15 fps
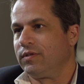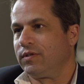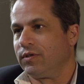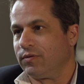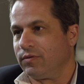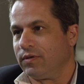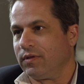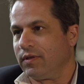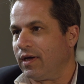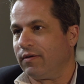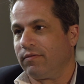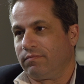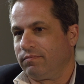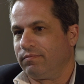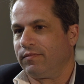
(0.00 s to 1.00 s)
children,
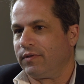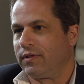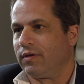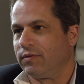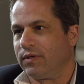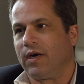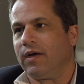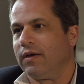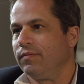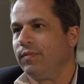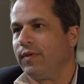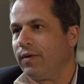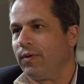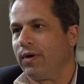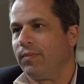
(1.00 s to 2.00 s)
they'll die.
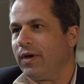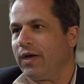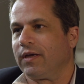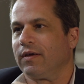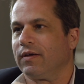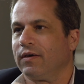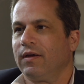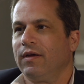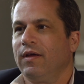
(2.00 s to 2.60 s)
They won't make it.